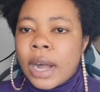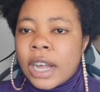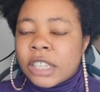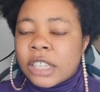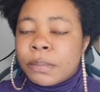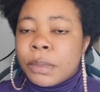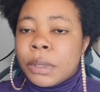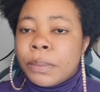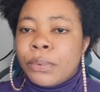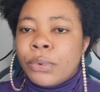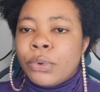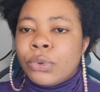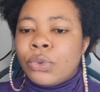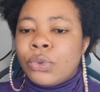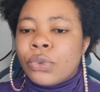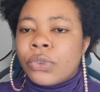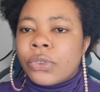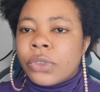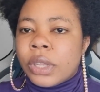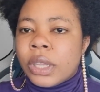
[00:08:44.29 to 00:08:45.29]
ask people
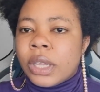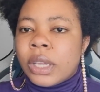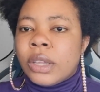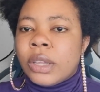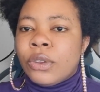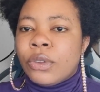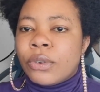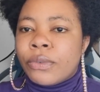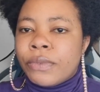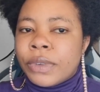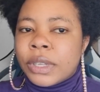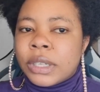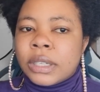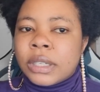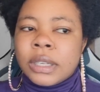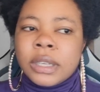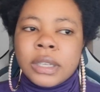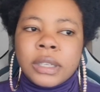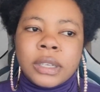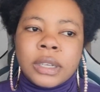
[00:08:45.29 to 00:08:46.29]
to stay in your
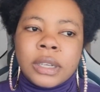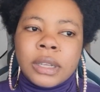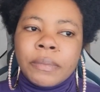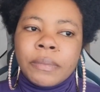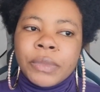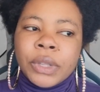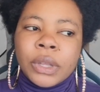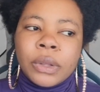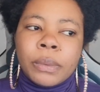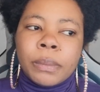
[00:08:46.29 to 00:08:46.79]
facility.